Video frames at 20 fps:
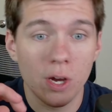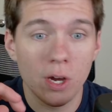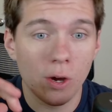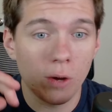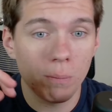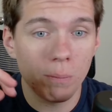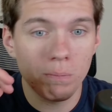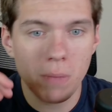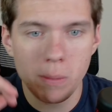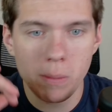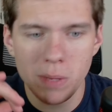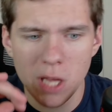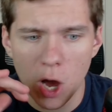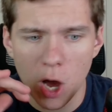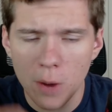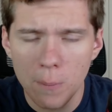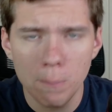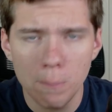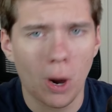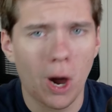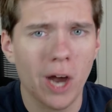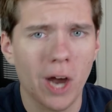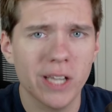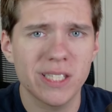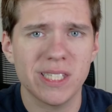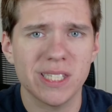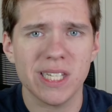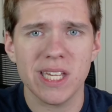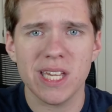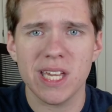maybe
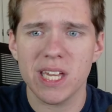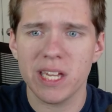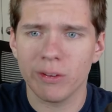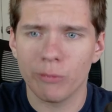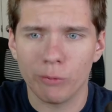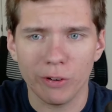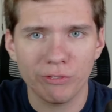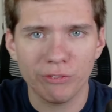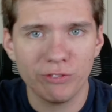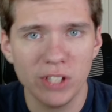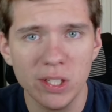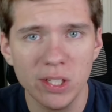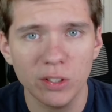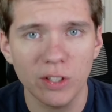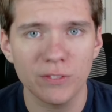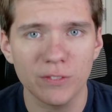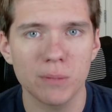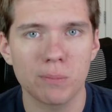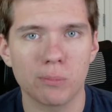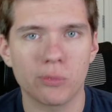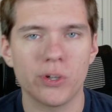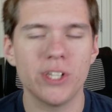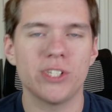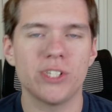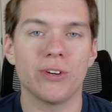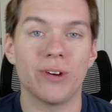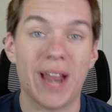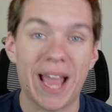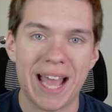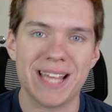unboxing reveal of the
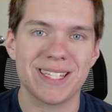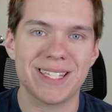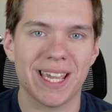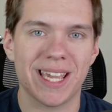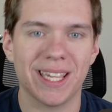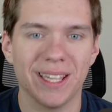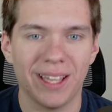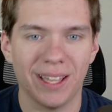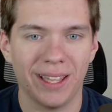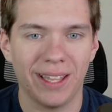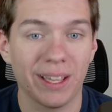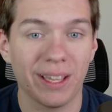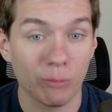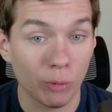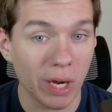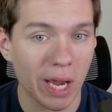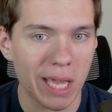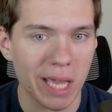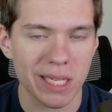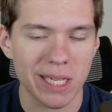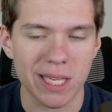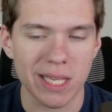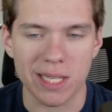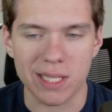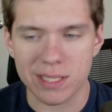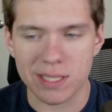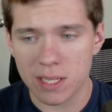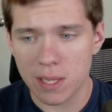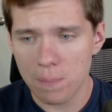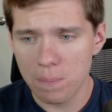printer as when I get
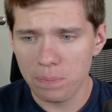it,